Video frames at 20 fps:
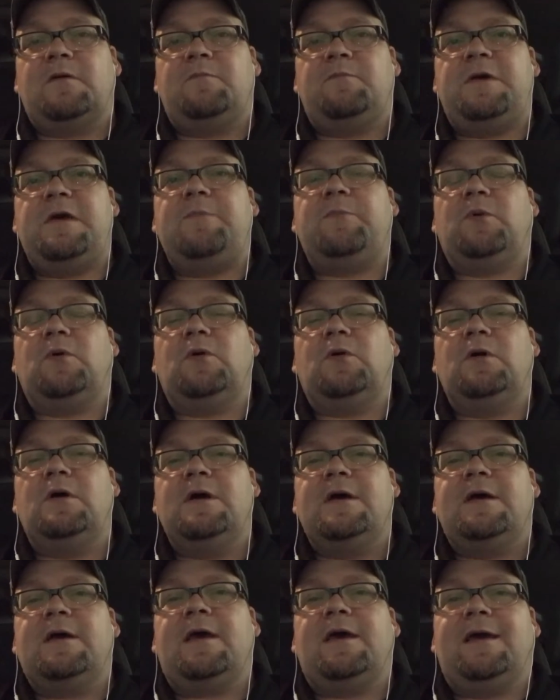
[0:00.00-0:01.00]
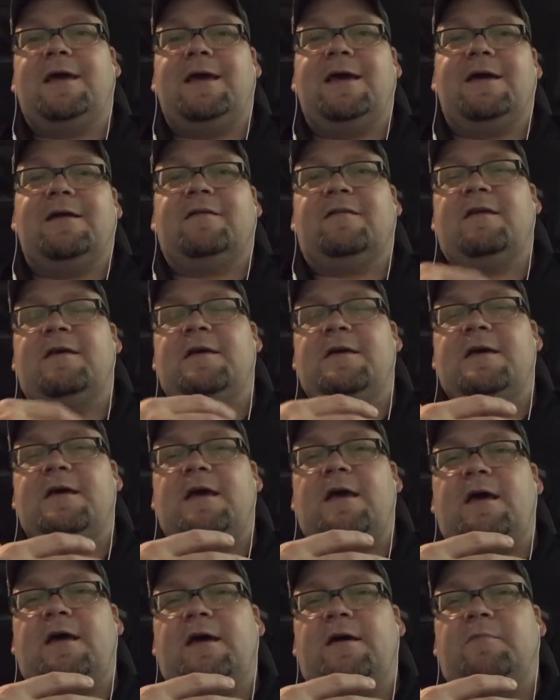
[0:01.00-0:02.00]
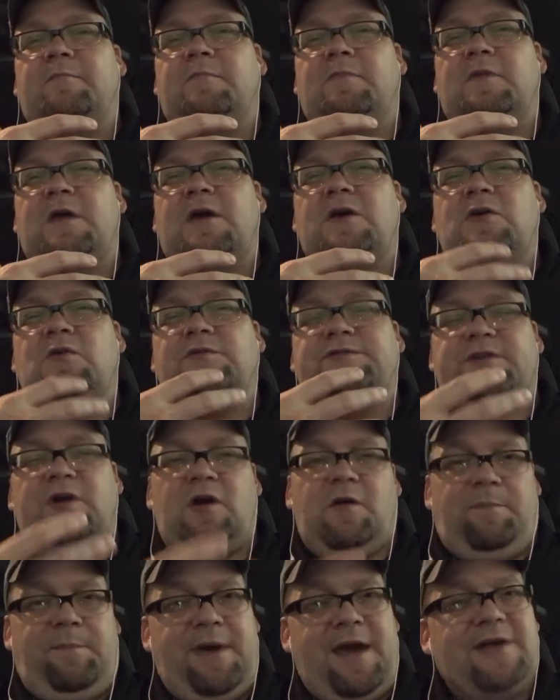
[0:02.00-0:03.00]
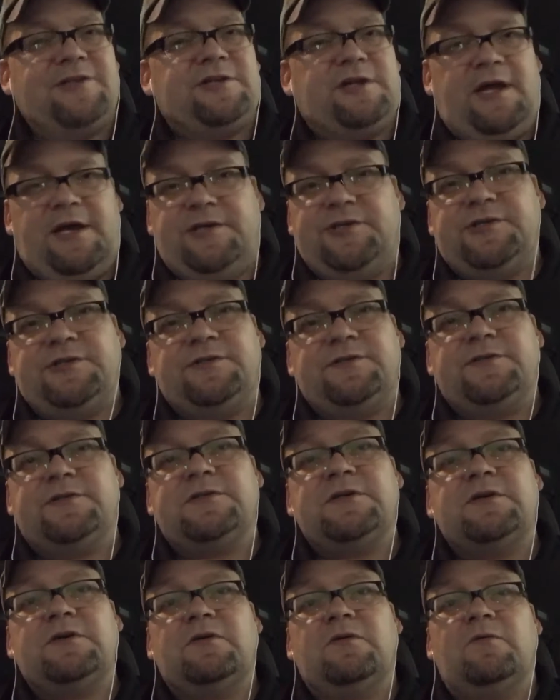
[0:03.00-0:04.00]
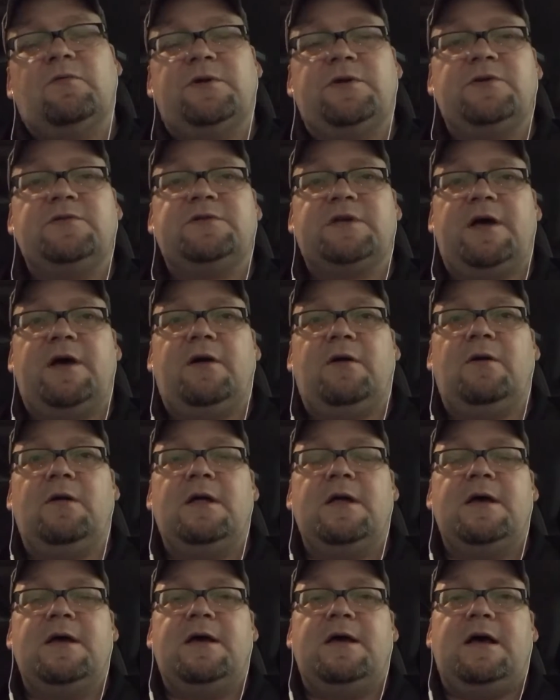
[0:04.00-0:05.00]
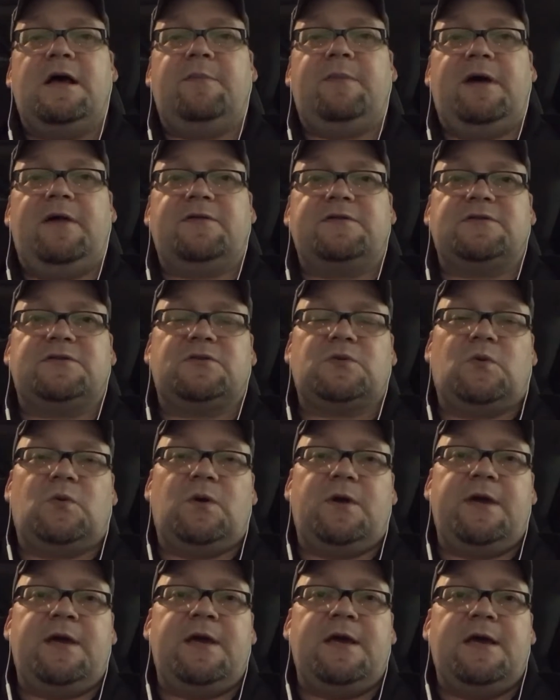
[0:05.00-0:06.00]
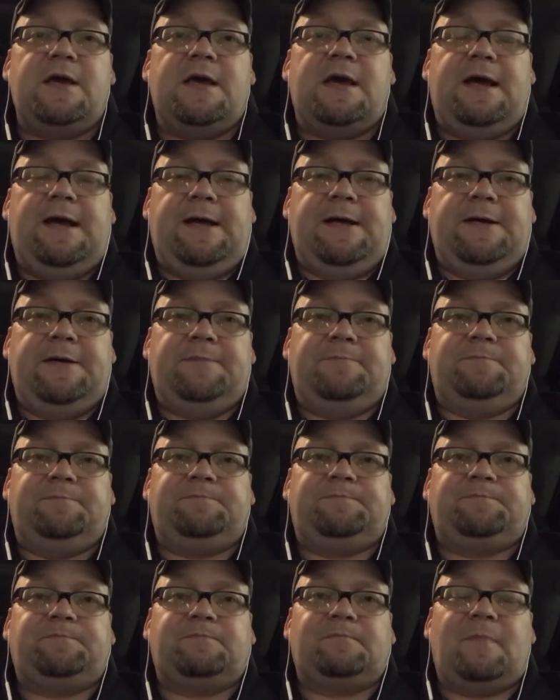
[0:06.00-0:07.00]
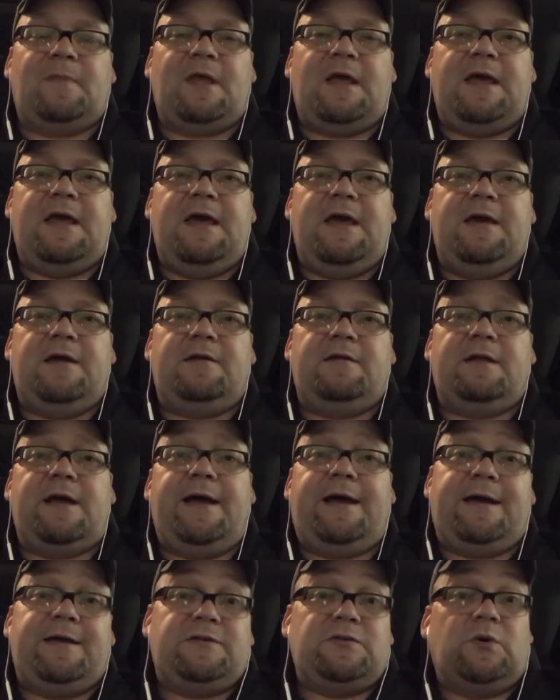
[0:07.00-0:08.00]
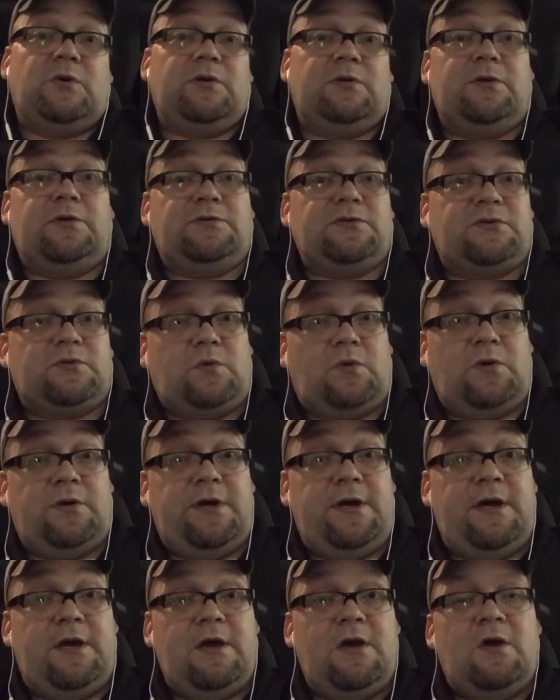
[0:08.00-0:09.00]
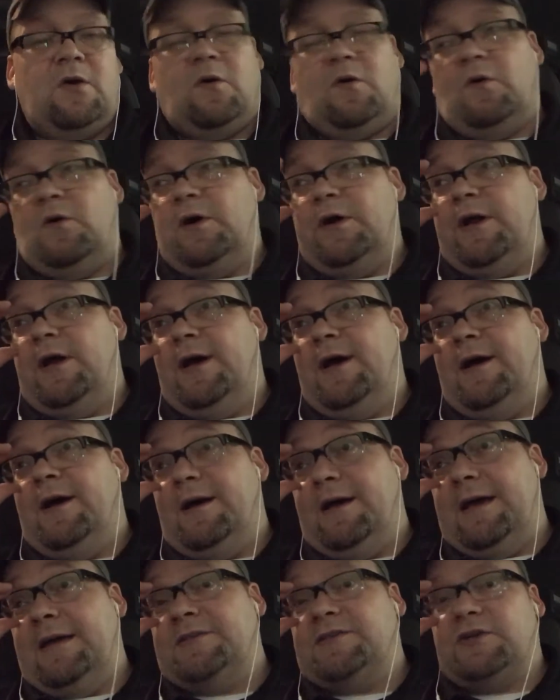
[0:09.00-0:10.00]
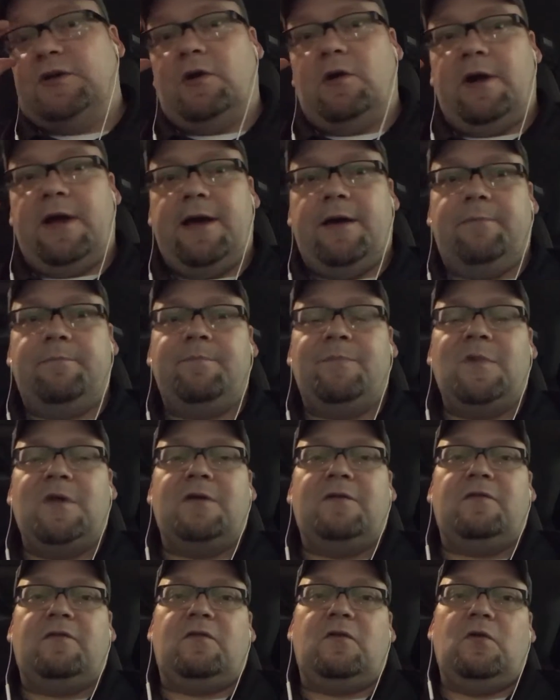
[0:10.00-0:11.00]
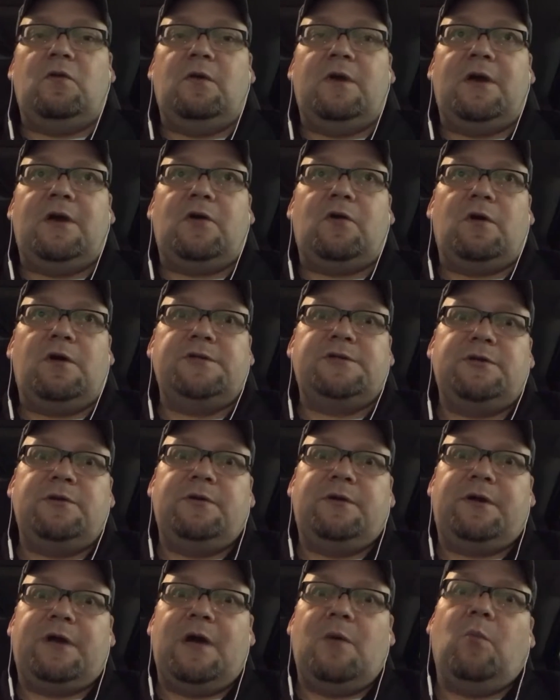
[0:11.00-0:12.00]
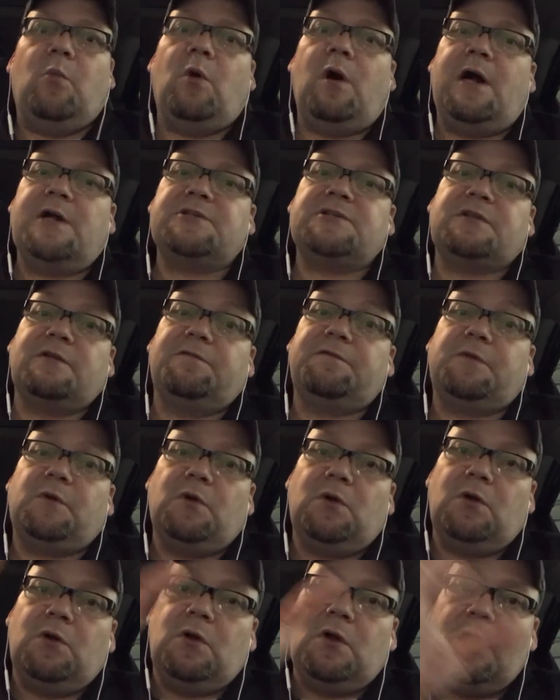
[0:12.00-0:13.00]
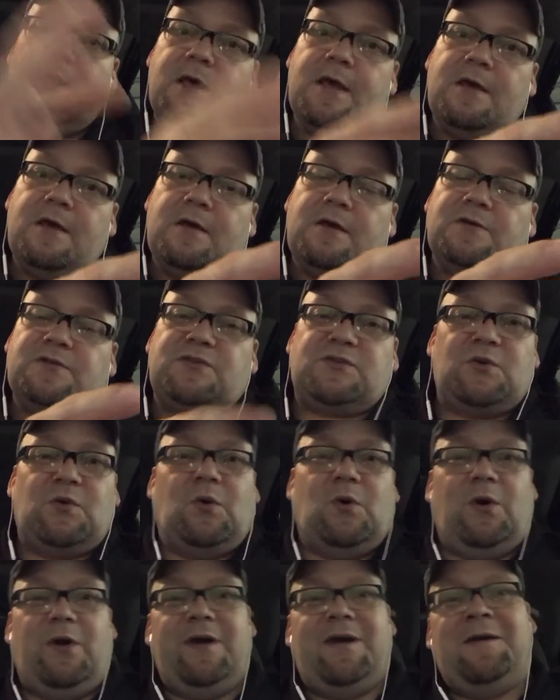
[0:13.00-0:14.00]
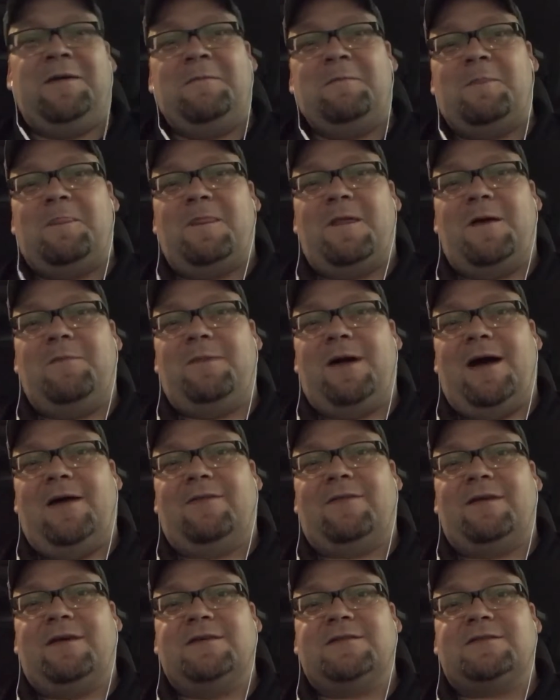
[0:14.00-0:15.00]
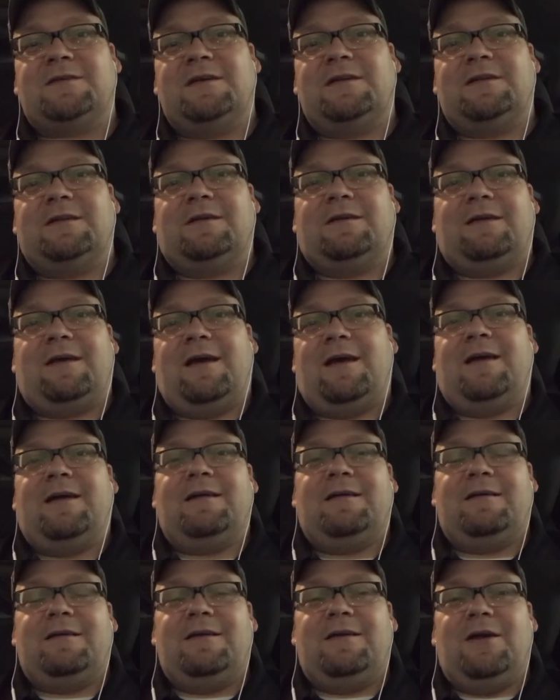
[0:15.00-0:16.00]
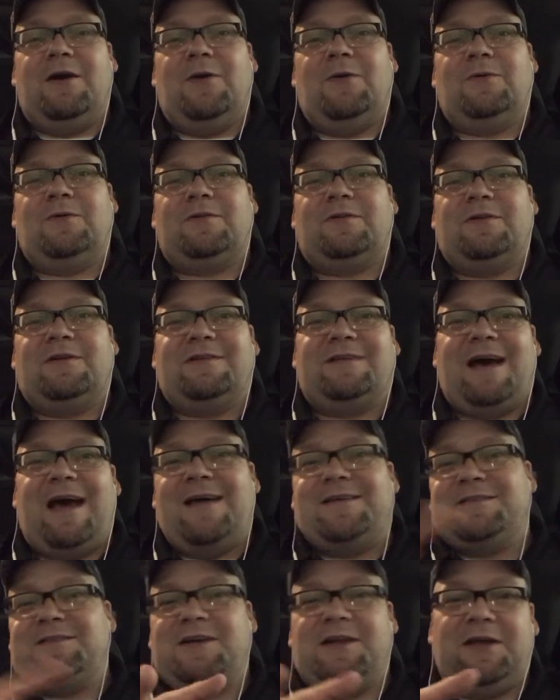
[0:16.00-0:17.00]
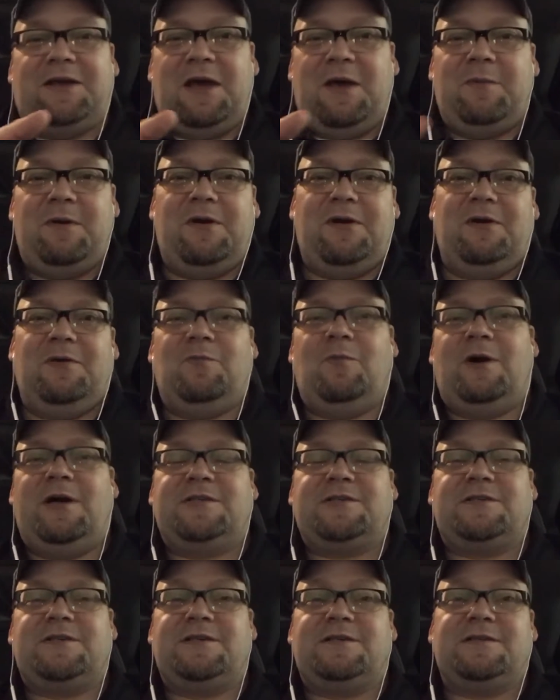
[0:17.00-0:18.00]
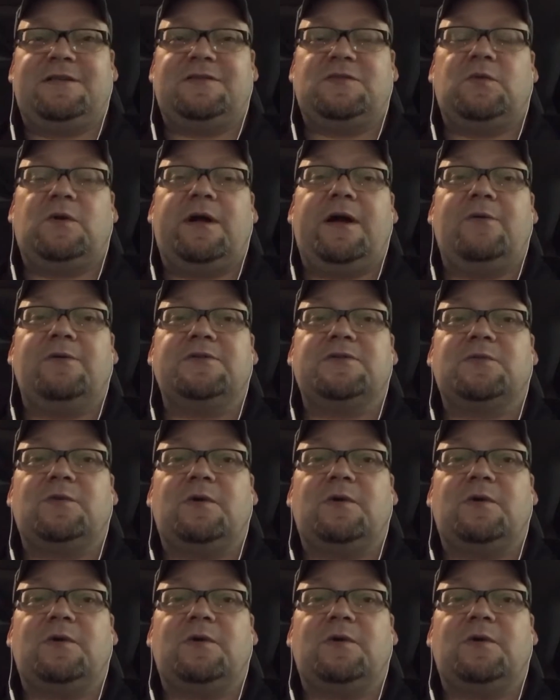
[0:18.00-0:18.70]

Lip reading: people can get, they use their imaginations when you tell about the story. And like I told a little story on Instagram to encourage you to come watch the full story about this and the kind of, to entice you to come here and watch this. That's what I was